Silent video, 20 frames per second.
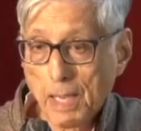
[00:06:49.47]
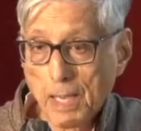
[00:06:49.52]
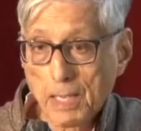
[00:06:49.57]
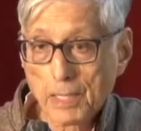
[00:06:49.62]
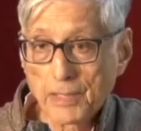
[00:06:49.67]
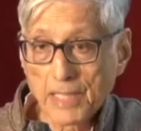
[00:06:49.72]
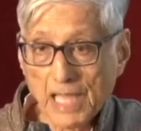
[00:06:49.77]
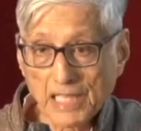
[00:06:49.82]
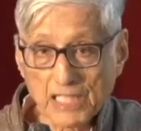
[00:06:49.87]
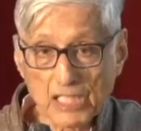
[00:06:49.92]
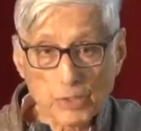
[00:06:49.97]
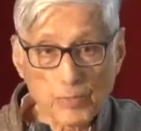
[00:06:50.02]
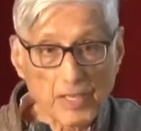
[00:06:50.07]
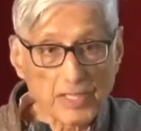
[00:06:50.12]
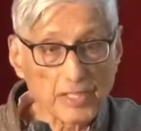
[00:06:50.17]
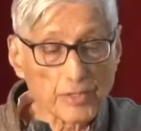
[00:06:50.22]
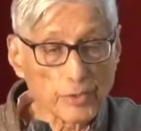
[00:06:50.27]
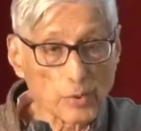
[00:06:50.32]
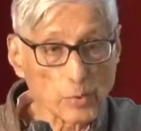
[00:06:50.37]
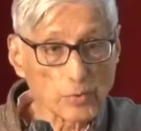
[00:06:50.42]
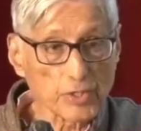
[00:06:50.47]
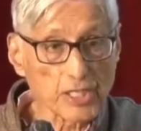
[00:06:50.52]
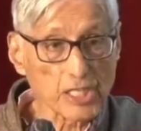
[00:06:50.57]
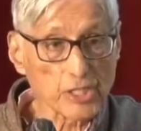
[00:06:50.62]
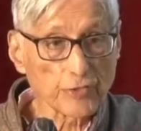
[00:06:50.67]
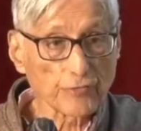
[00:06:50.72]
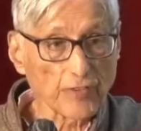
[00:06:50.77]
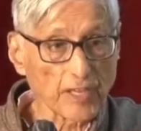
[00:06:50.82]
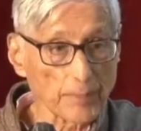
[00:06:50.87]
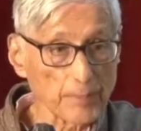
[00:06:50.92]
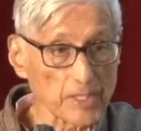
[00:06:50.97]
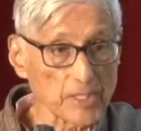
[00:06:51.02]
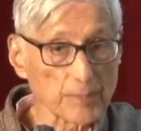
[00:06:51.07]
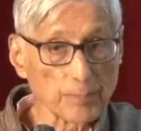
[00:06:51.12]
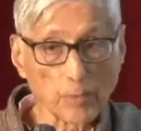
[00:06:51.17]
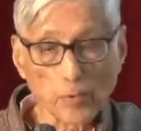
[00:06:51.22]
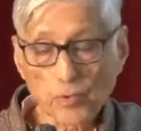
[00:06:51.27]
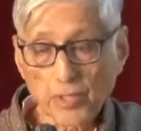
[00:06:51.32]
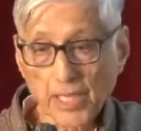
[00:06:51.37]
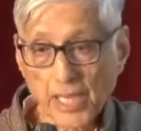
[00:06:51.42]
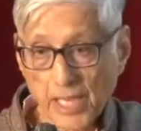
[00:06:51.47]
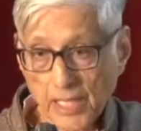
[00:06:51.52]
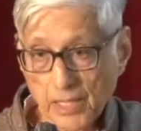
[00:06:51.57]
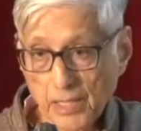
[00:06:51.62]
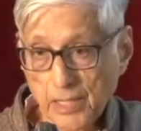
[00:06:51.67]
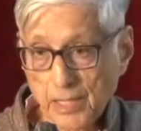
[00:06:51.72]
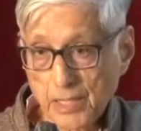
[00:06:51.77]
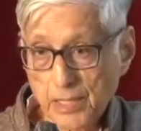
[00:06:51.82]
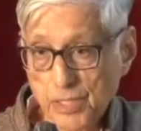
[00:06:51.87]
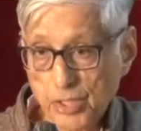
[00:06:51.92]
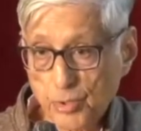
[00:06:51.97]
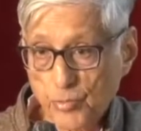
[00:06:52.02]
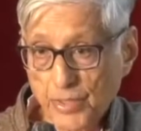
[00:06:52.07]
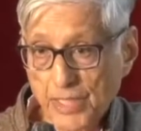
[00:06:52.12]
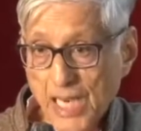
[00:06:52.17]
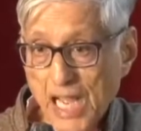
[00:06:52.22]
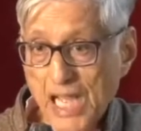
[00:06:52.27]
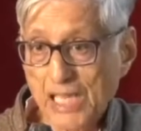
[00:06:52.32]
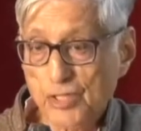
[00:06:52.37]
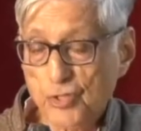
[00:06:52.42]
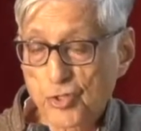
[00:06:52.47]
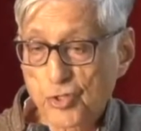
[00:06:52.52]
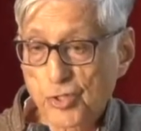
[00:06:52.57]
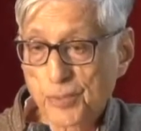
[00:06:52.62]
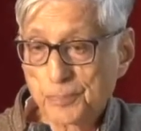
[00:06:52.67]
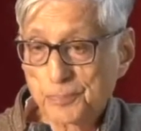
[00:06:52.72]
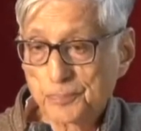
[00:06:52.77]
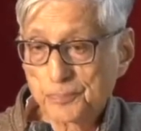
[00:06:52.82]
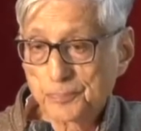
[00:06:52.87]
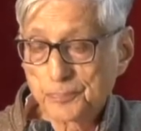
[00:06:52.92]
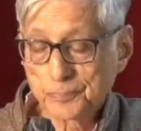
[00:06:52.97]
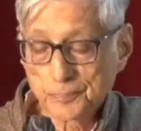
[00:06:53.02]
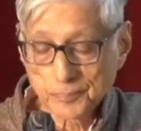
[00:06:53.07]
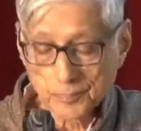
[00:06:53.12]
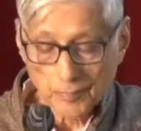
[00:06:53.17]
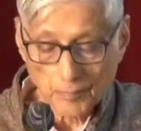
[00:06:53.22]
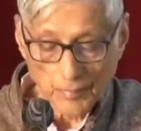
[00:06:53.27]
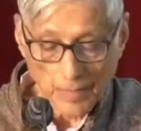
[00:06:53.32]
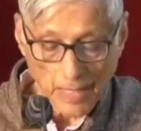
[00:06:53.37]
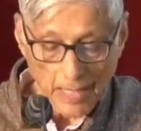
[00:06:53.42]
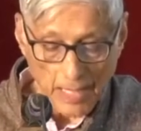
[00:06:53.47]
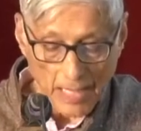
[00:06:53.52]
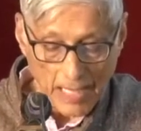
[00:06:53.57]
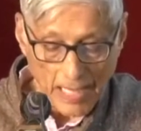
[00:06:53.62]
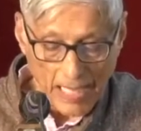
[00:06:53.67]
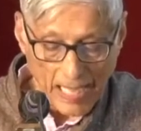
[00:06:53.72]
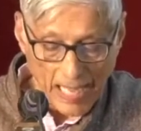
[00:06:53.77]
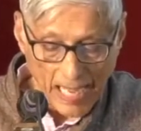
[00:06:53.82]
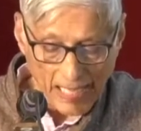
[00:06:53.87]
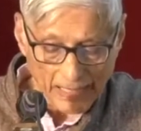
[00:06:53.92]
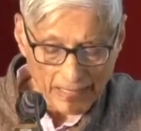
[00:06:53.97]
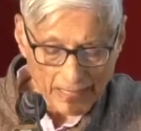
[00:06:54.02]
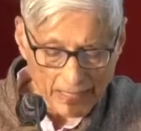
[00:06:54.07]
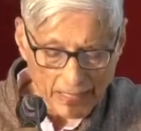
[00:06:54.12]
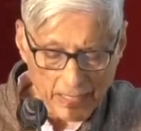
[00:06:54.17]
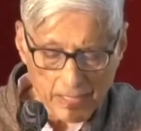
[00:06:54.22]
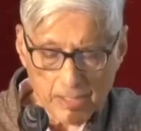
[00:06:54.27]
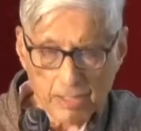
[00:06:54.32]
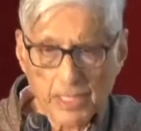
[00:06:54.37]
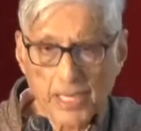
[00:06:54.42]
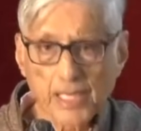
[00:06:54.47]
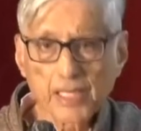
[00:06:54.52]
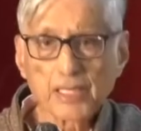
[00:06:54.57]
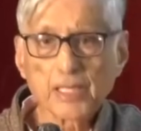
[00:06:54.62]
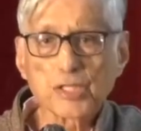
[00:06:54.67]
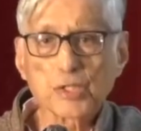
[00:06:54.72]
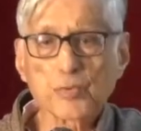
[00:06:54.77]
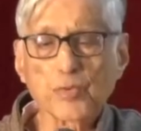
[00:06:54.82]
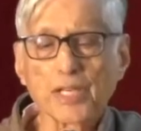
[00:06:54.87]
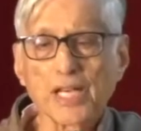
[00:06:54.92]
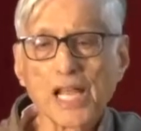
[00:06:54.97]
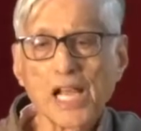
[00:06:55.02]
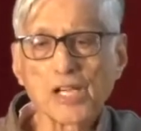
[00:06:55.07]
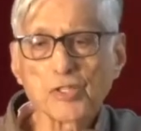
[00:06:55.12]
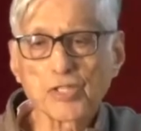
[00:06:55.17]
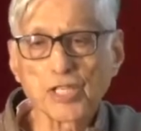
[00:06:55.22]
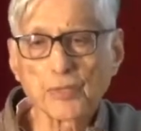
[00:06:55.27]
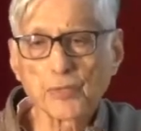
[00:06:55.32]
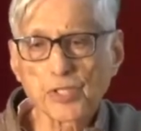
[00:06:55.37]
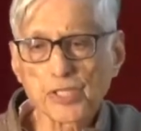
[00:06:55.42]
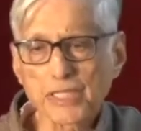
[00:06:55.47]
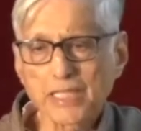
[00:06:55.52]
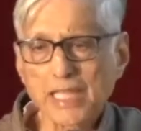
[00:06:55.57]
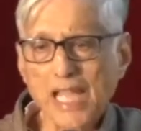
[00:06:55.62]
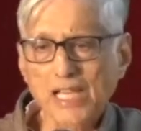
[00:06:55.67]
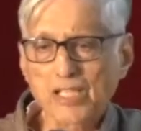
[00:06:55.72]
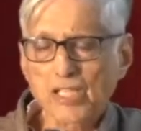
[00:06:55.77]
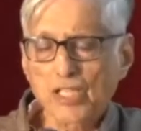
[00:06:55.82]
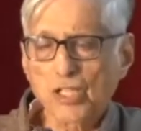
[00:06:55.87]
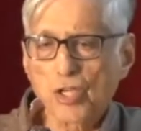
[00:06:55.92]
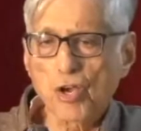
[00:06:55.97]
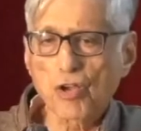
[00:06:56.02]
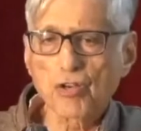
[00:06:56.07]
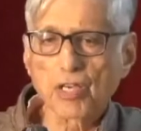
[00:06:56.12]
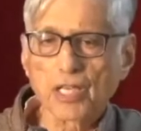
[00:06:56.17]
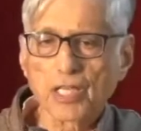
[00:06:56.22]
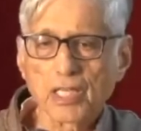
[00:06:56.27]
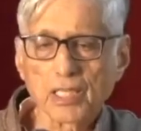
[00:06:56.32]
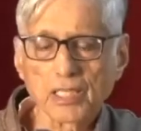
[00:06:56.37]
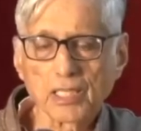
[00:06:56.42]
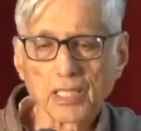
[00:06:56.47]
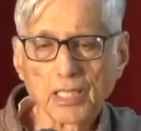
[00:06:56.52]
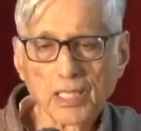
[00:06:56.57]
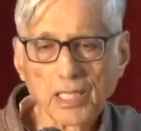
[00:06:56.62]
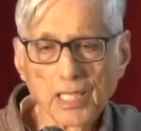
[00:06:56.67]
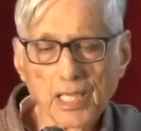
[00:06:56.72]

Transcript: That is when he wrote his famous book, Hind Swaraj. And in his Hind Swaraj, he was categorical.